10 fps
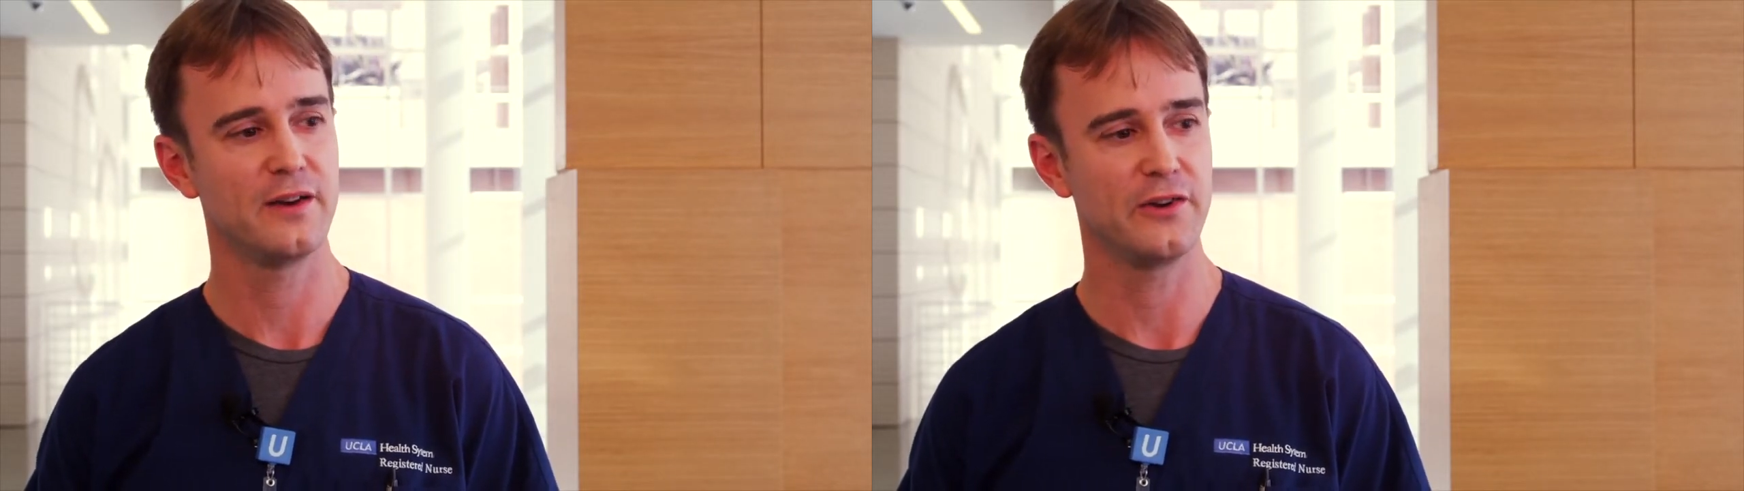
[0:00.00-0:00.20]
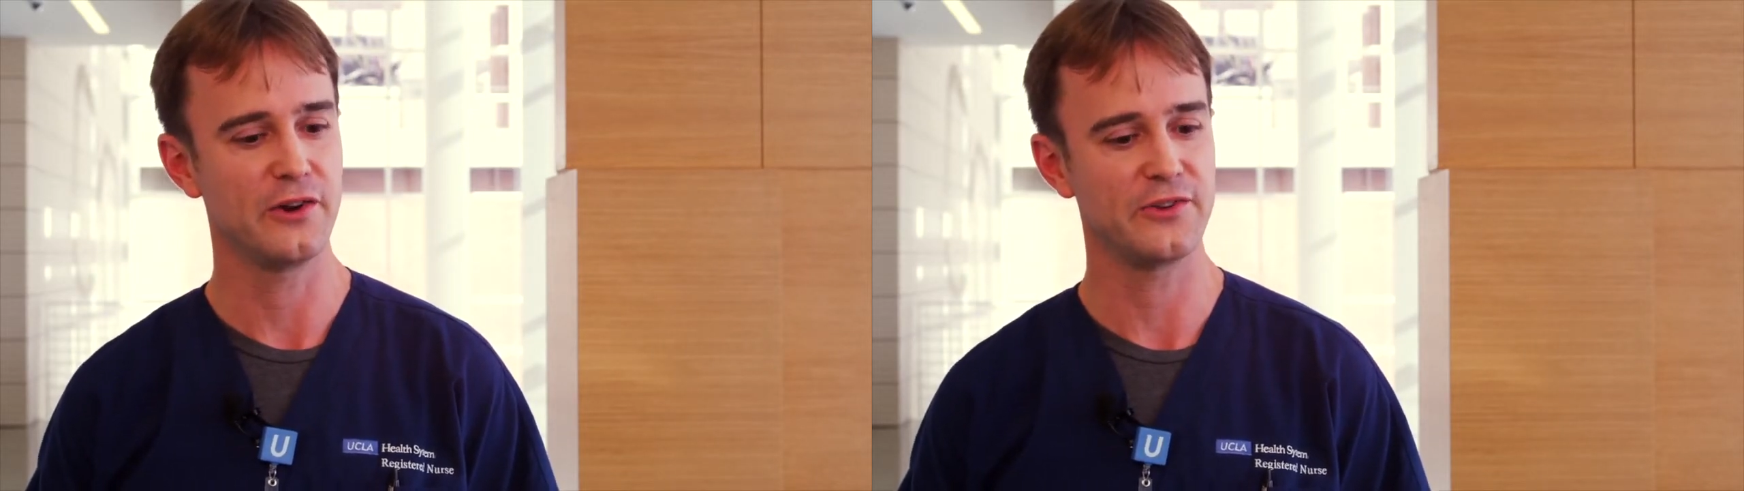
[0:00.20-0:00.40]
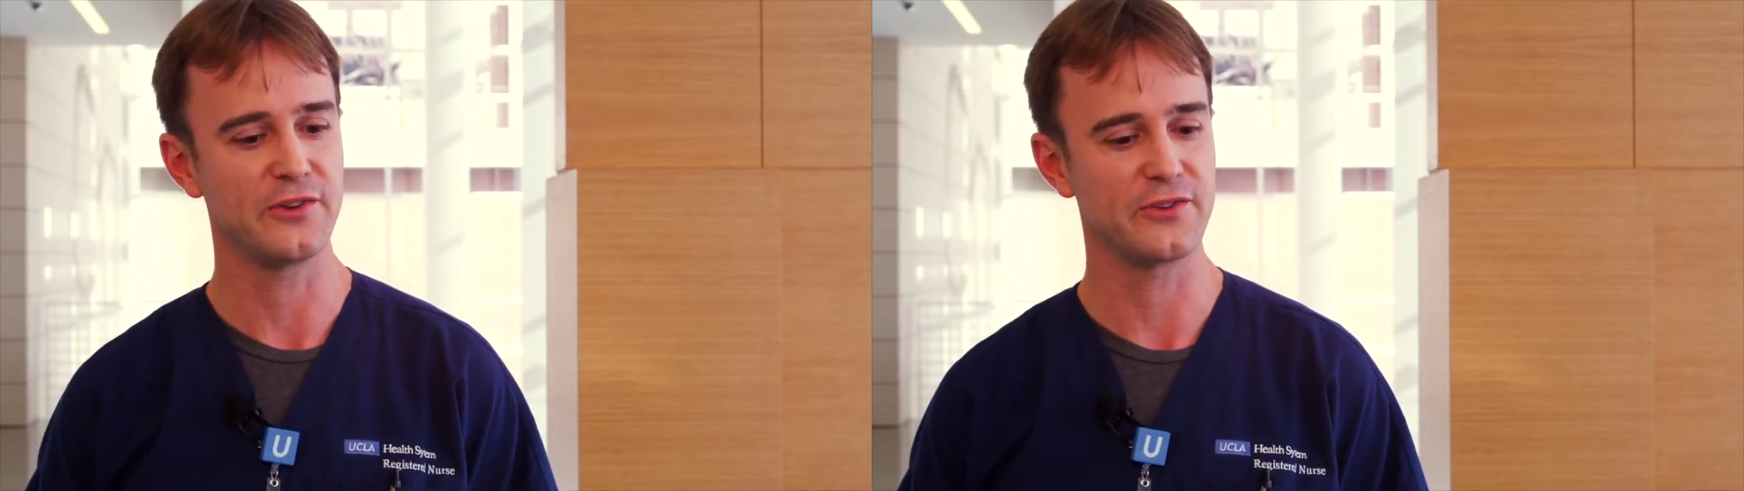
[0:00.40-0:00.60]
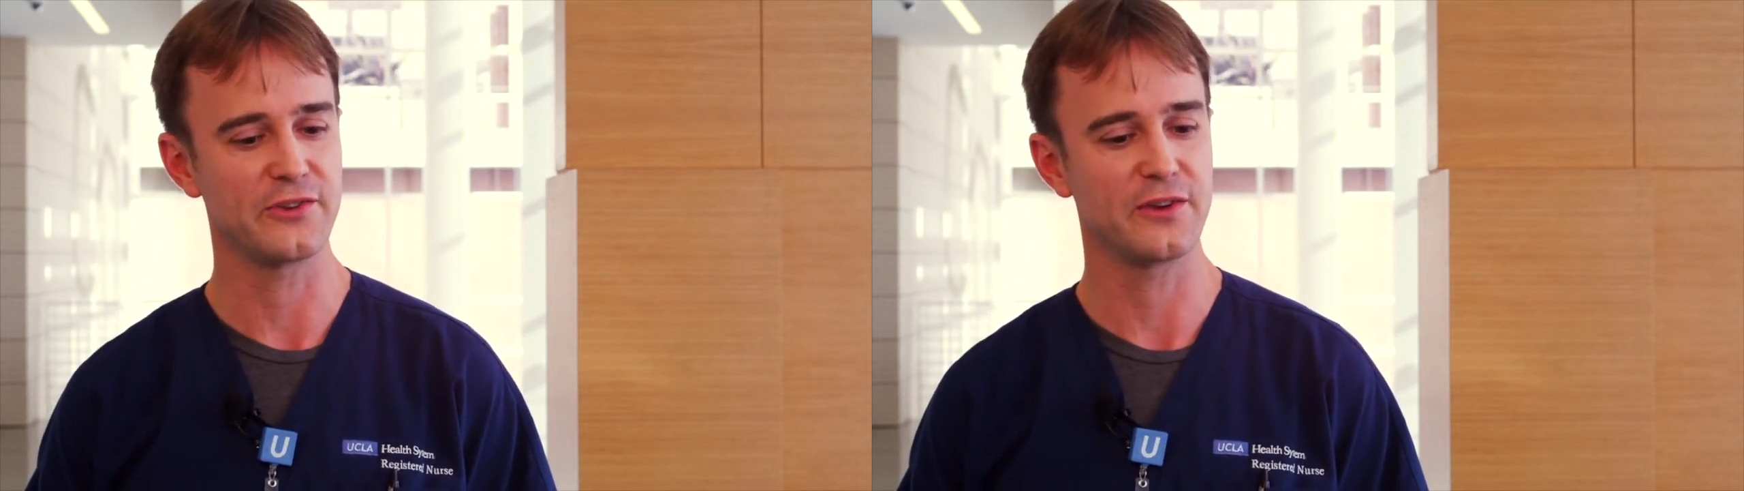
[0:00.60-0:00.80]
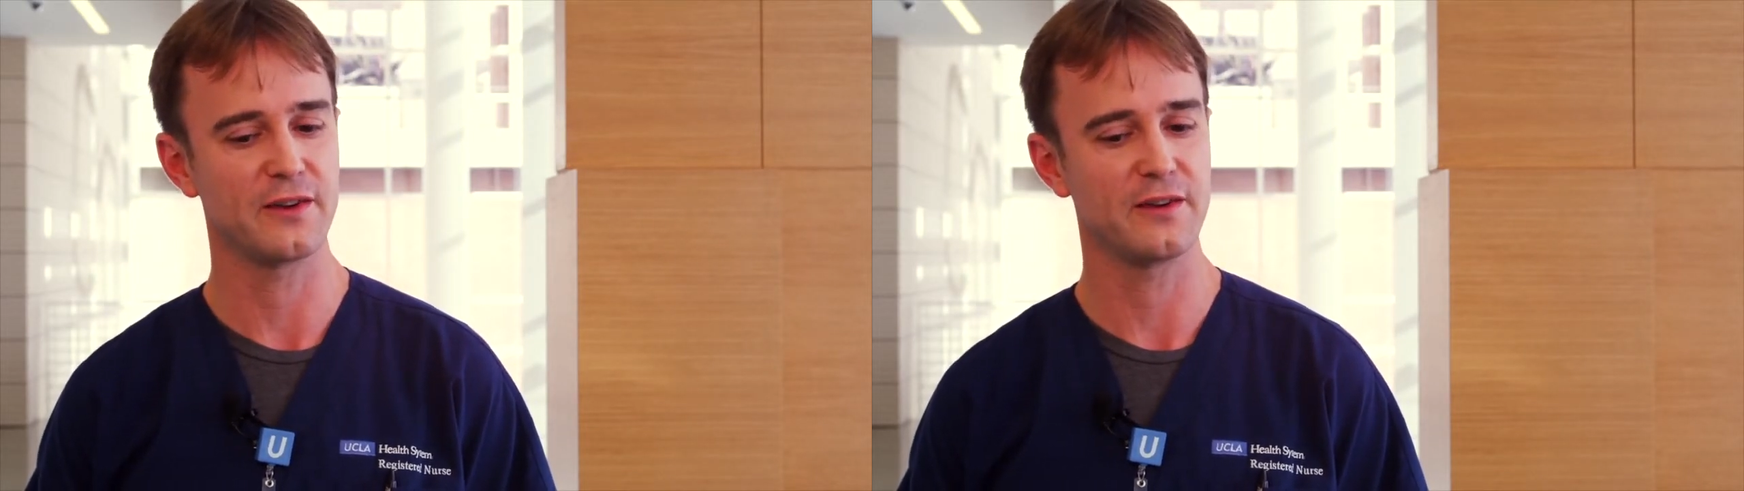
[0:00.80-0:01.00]

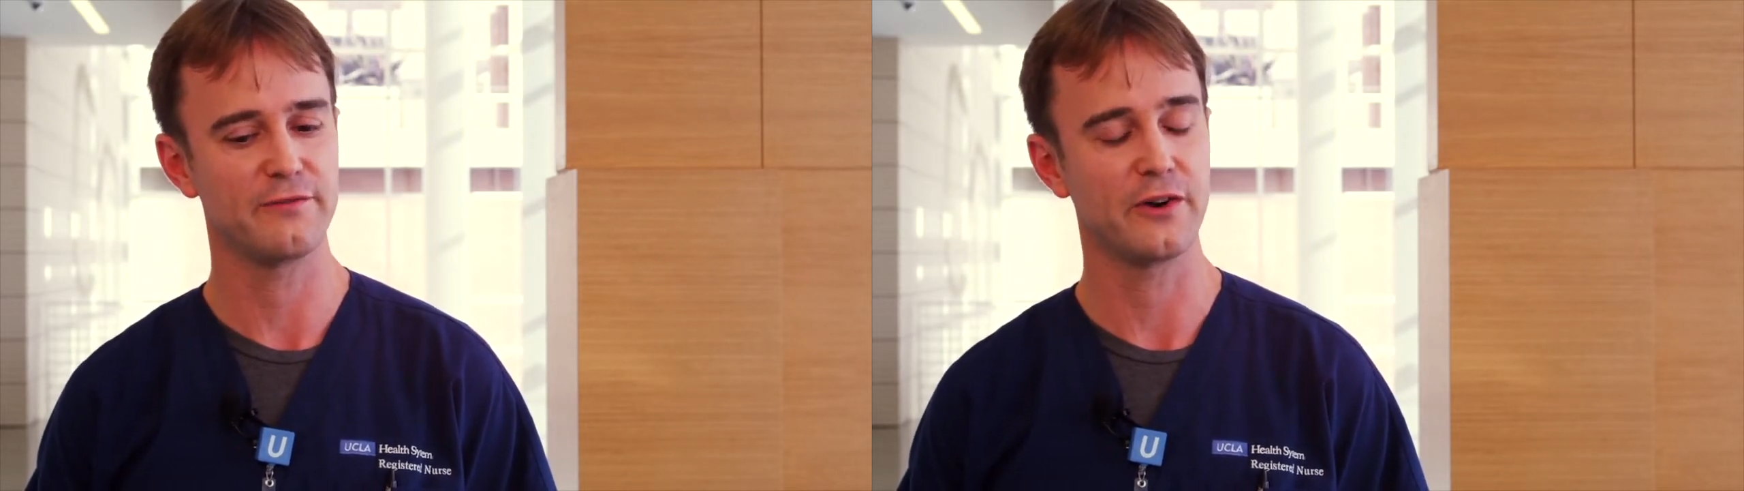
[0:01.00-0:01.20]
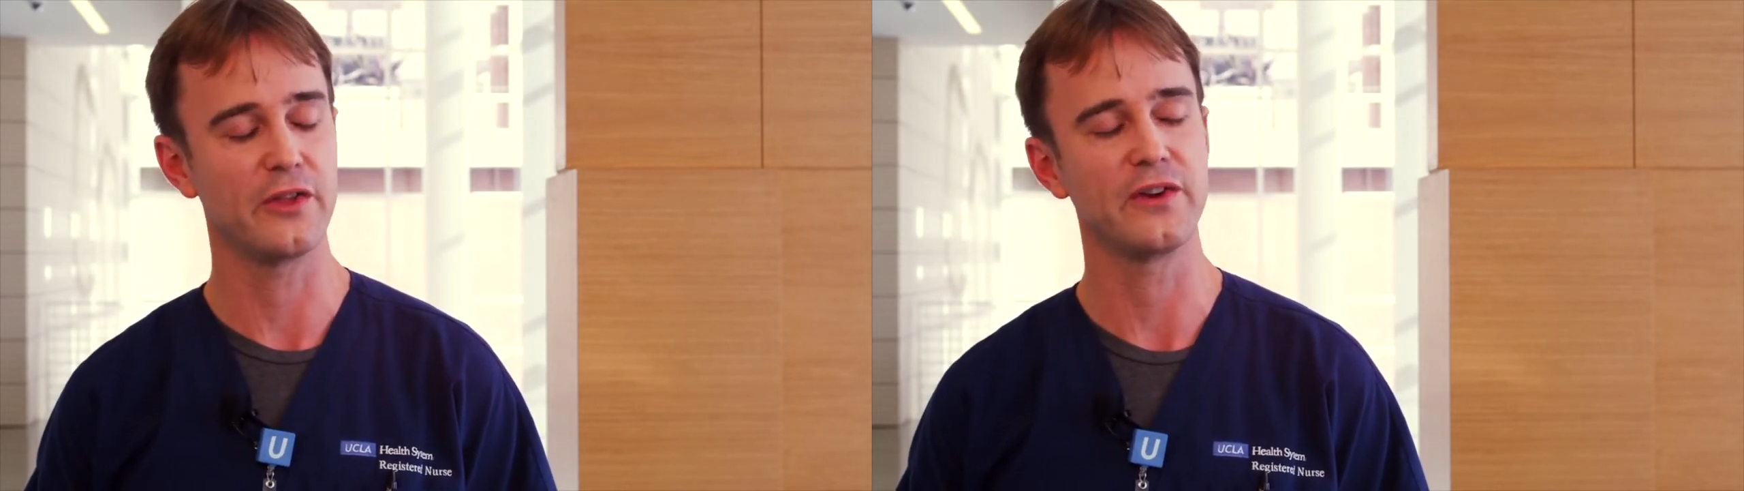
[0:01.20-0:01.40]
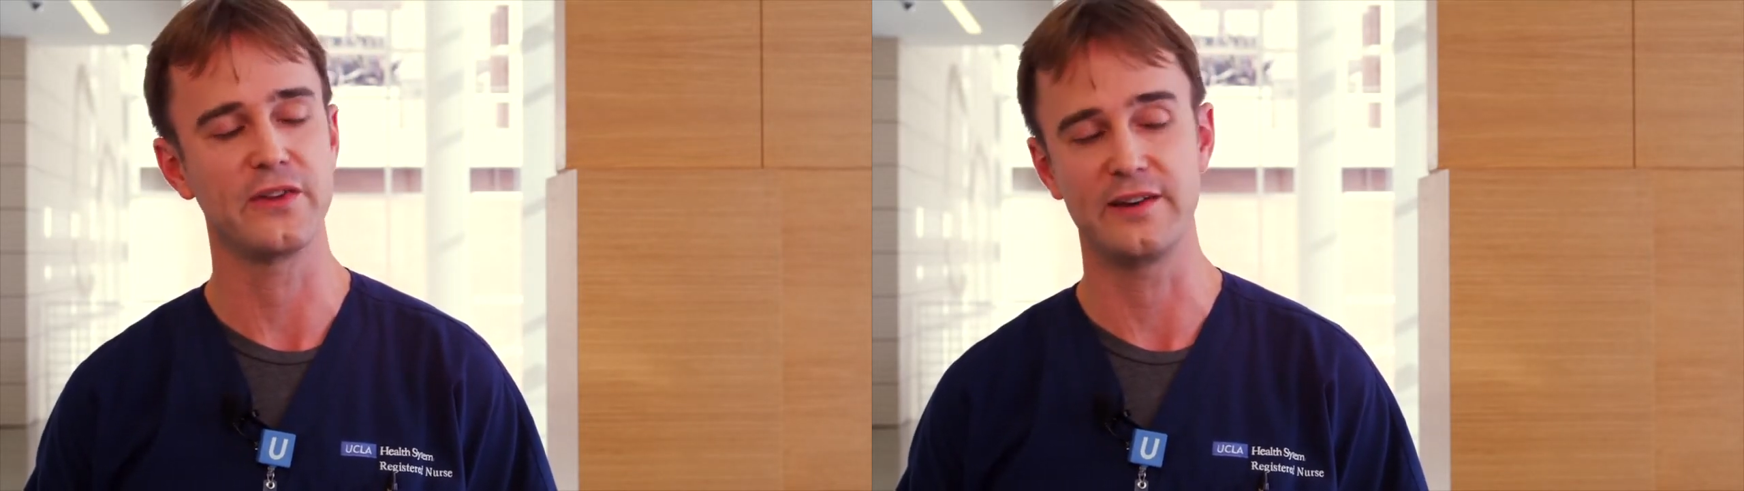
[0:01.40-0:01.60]
nurses furthering their